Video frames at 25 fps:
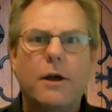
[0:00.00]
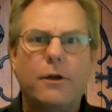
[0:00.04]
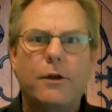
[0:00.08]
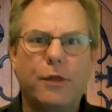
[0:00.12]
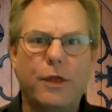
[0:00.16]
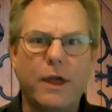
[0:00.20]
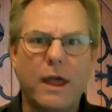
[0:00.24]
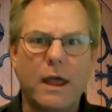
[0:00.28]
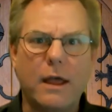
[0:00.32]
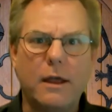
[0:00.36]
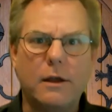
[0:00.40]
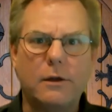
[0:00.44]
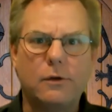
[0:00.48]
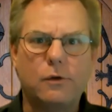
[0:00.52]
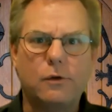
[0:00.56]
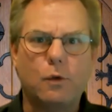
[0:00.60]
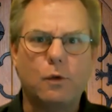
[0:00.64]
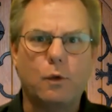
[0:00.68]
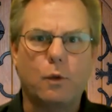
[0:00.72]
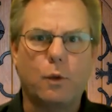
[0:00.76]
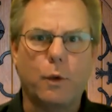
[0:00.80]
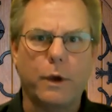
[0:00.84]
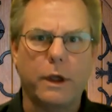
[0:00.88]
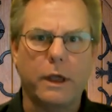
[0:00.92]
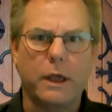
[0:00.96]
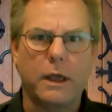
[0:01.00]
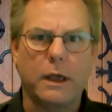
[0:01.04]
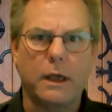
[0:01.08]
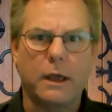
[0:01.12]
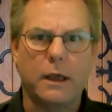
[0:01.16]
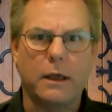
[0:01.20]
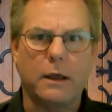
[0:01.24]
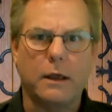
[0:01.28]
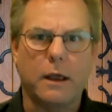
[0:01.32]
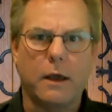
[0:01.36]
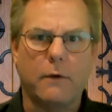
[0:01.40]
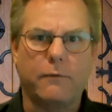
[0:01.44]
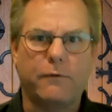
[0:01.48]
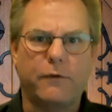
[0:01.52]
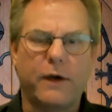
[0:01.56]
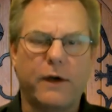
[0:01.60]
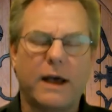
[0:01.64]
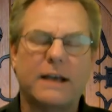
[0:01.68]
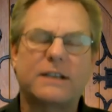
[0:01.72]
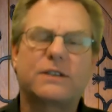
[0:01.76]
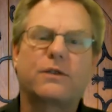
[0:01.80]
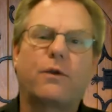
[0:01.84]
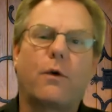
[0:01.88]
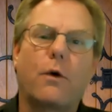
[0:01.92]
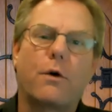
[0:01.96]
Then we
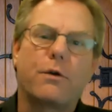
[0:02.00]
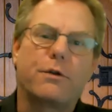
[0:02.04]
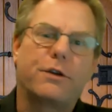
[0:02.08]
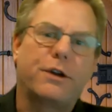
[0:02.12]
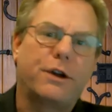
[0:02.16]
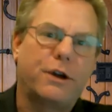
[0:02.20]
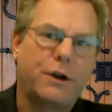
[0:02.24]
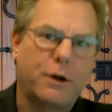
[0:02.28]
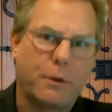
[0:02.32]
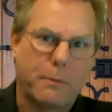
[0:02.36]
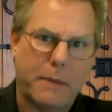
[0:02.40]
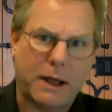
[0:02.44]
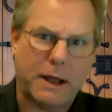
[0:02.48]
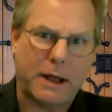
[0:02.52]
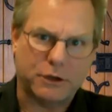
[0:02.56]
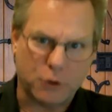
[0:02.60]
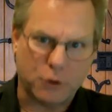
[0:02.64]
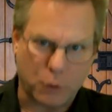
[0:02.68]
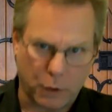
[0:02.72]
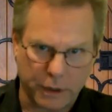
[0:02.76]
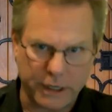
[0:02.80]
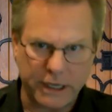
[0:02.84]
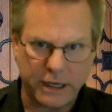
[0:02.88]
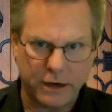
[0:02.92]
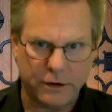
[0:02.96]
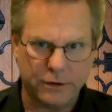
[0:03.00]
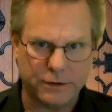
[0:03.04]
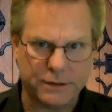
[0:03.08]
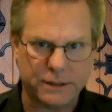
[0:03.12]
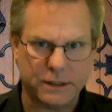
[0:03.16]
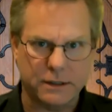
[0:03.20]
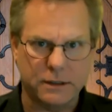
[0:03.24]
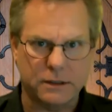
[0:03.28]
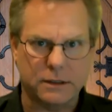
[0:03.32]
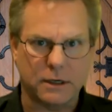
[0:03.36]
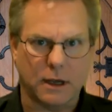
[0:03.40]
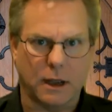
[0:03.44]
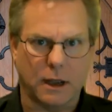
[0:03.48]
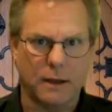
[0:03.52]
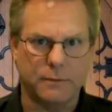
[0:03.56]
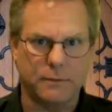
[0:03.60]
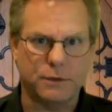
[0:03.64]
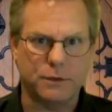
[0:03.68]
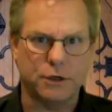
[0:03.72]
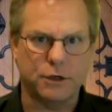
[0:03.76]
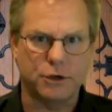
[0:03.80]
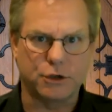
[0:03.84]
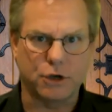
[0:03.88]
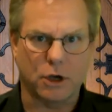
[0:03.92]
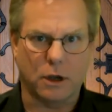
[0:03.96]
fast forwarded about 20 years in
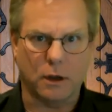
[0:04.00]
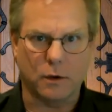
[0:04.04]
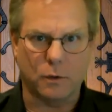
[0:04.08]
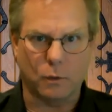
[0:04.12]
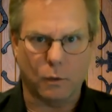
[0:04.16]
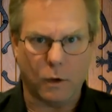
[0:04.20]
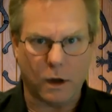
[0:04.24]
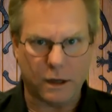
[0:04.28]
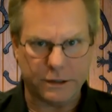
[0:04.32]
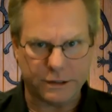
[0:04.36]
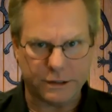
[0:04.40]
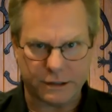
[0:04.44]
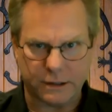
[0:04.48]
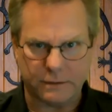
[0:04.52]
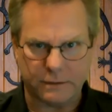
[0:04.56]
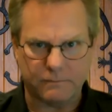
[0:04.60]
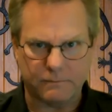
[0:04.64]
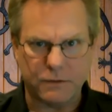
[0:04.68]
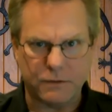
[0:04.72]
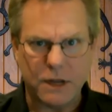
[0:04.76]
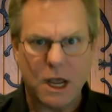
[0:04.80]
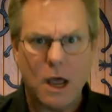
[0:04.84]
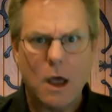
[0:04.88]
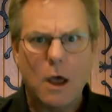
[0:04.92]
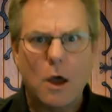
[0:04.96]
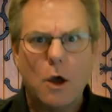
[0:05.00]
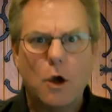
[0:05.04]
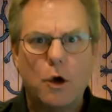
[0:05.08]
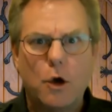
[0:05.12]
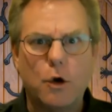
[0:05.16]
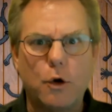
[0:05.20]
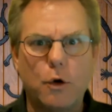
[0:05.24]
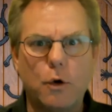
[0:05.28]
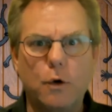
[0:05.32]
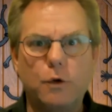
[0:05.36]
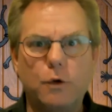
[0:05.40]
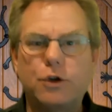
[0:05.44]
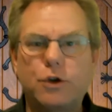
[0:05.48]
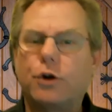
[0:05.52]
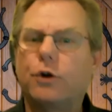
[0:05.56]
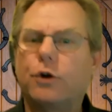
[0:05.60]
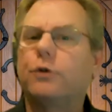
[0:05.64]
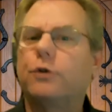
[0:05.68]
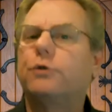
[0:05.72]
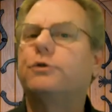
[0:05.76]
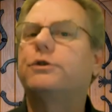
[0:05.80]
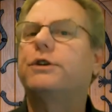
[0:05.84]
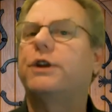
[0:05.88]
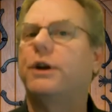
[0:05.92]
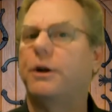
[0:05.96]
time to John Watson, who
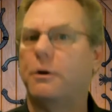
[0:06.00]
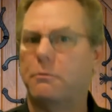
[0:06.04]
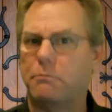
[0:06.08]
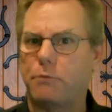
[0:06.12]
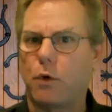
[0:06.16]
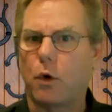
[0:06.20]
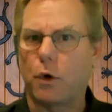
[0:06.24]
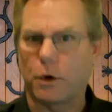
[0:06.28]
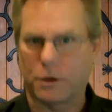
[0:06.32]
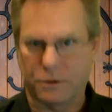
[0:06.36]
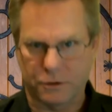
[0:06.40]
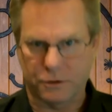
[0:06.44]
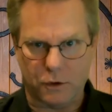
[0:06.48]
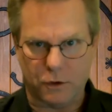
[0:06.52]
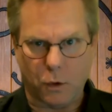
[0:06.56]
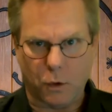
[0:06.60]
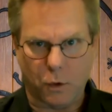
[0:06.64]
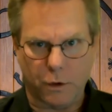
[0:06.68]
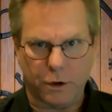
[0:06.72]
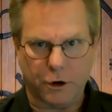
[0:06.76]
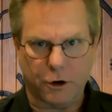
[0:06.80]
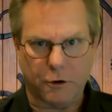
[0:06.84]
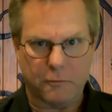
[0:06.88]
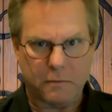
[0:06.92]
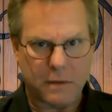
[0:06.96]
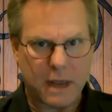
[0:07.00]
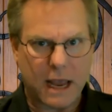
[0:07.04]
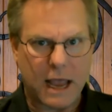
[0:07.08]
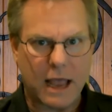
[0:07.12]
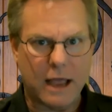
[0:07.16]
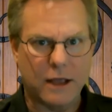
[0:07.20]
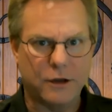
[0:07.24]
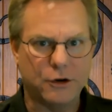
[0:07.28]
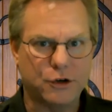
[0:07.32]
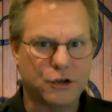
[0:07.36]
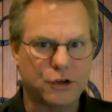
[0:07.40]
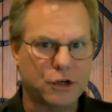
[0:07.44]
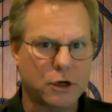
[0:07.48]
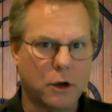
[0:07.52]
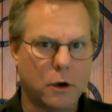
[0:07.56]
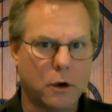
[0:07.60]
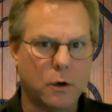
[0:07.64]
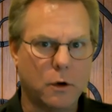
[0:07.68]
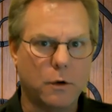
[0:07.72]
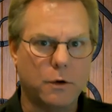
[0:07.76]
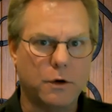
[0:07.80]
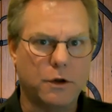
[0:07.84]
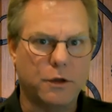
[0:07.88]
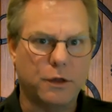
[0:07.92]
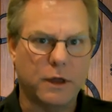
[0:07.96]
turned an important corner and
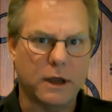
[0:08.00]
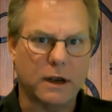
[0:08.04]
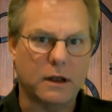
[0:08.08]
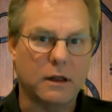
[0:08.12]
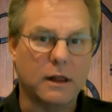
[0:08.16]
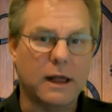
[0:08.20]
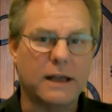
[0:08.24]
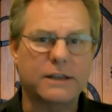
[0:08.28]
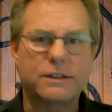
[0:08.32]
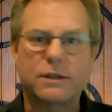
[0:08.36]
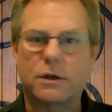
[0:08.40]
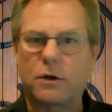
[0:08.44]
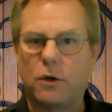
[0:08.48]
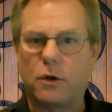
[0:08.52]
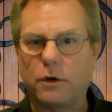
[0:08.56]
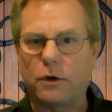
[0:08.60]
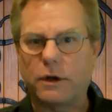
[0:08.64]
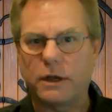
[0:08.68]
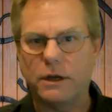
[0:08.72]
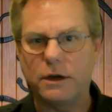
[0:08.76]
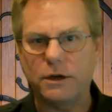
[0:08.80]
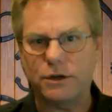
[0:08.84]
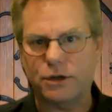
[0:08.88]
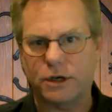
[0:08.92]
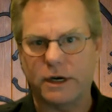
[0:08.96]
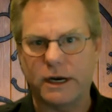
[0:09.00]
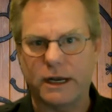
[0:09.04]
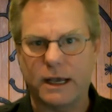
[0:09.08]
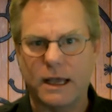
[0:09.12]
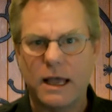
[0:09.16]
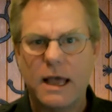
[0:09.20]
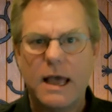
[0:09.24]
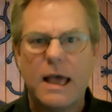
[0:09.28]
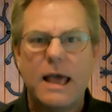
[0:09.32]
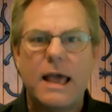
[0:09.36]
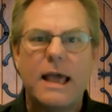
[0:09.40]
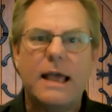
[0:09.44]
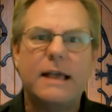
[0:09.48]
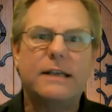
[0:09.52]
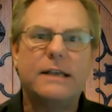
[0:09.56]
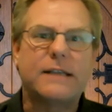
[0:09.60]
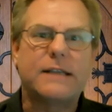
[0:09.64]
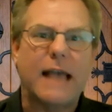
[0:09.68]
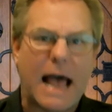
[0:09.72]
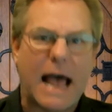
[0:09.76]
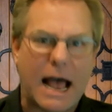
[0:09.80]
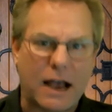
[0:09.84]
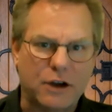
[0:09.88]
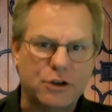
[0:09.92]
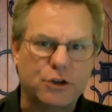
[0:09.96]
showed that classical conditioning
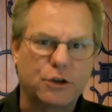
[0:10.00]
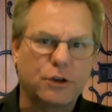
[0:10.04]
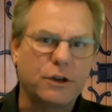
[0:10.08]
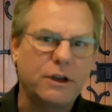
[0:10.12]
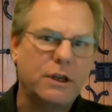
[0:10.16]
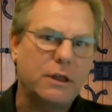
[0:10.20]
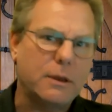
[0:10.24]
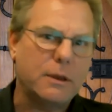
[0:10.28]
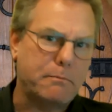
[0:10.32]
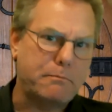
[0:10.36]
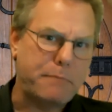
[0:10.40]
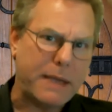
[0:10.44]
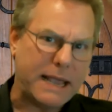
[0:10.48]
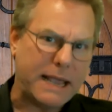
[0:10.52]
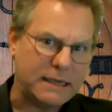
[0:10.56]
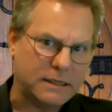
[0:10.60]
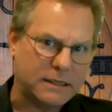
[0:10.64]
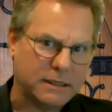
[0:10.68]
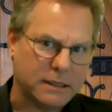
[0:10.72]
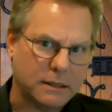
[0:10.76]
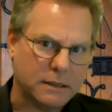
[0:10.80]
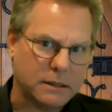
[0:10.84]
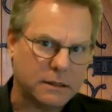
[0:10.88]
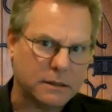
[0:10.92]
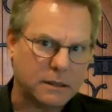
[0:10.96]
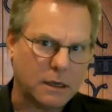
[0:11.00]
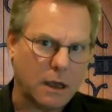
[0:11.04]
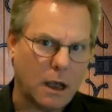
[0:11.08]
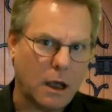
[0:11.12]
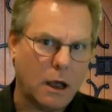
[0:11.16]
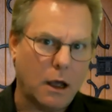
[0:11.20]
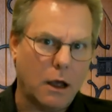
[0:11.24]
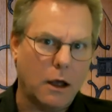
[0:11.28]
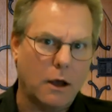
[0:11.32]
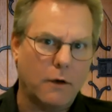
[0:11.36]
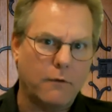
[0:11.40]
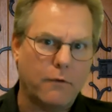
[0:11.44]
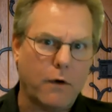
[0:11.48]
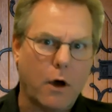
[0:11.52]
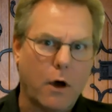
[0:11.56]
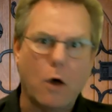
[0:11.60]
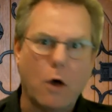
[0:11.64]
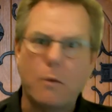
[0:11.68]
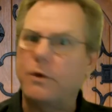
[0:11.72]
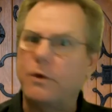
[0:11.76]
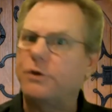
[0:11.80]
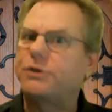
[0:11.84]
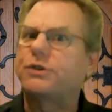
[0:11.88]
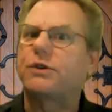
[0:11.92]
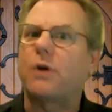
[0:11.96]
is actually the basis of
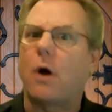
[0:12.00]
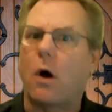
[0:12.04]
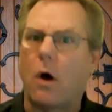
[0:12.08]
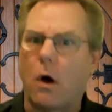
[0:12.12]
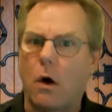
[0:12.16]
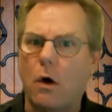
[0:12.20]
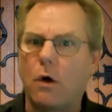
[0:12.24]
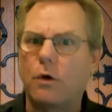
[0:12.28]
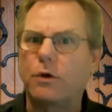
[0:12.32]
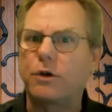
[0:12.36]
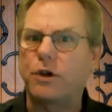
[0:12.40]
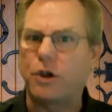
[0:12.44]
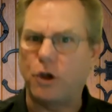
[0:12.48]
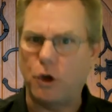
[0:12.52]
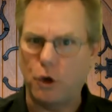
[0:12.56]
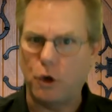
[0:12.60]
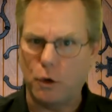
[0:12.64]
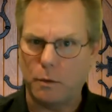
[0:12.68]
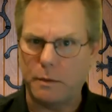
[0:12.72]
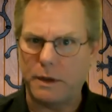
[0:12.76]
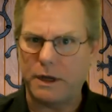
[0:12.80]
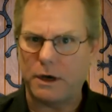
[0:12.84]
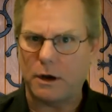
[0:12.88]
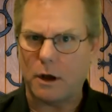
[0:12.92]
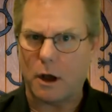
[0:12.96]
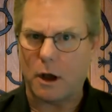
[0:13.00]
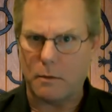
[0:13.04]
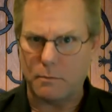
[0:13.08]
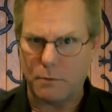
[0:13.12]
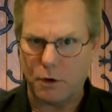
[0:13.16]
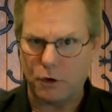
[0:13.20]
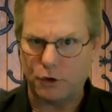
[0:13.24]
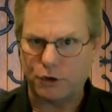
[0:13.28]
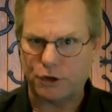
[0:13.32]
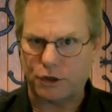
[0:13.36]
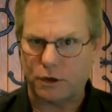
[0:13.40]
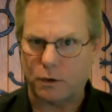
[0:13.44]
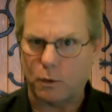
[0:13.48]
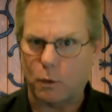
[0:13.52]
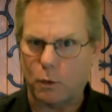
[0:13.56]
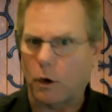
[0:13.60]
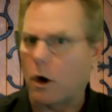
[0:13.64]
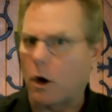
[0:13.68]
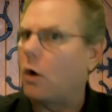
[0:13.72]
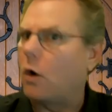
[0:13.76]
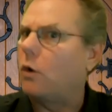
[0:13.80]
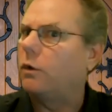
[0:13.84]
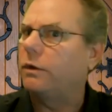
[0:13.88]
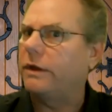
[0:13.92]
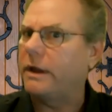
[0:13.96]
almost all human emotion.
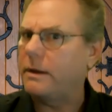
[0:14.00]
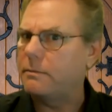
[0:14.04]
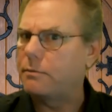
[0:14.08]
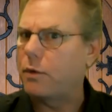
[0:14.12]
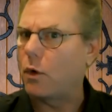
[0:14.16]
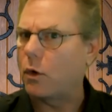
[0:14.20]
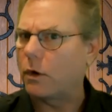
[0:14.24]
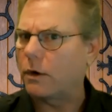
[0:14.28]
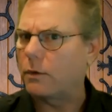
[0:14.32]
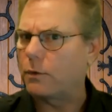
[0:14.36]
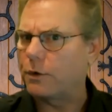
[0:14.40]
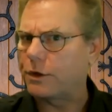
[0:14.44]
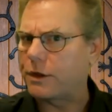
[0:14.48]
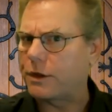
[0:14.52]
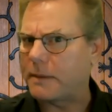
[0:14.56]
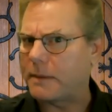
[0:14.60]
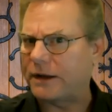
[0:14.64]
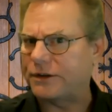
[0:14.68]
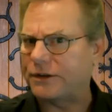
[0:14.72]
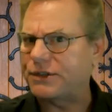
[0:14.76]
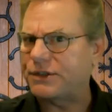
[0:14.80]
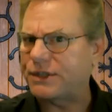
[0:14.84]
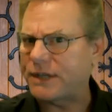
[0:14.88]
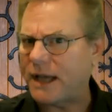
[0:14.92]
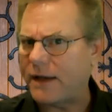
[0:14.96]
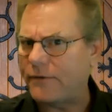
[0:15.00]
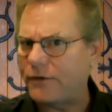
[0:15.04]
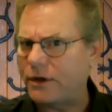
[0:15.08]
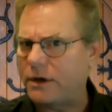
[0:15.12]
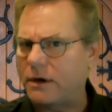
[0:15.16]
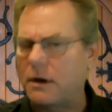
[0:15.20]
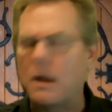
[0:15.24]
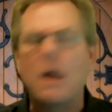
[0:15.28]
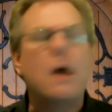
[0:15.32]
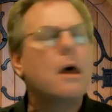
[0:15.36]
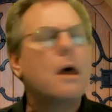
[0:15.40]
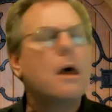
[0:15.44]
We're only born with about 7,